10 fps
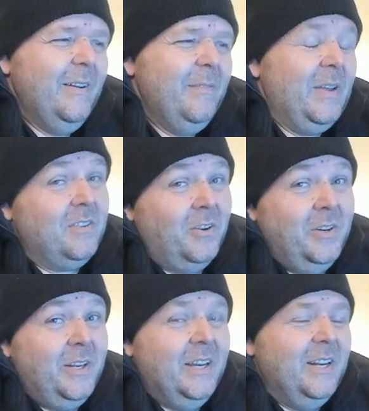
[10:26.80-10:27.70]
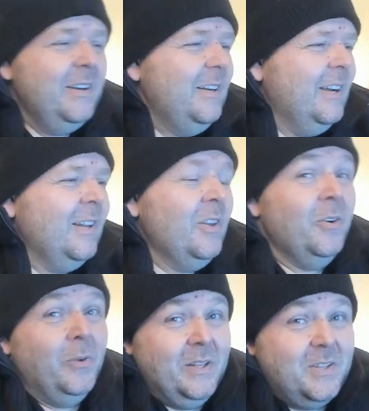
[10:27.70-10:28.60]
that's hard to get. I,
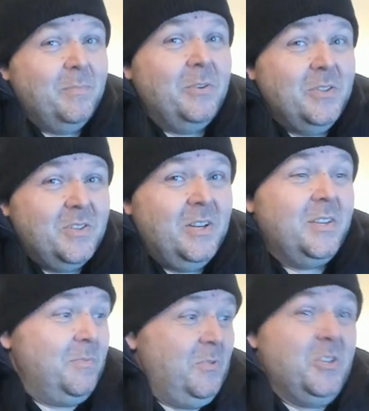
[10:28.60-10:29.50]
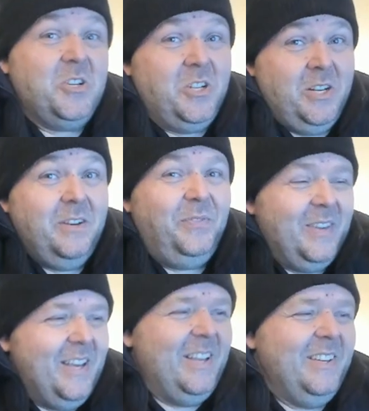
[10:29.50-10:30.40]
oh, that's some good Stetson good shit.
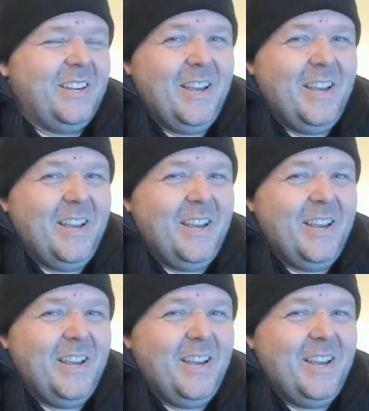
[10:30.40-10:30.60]
that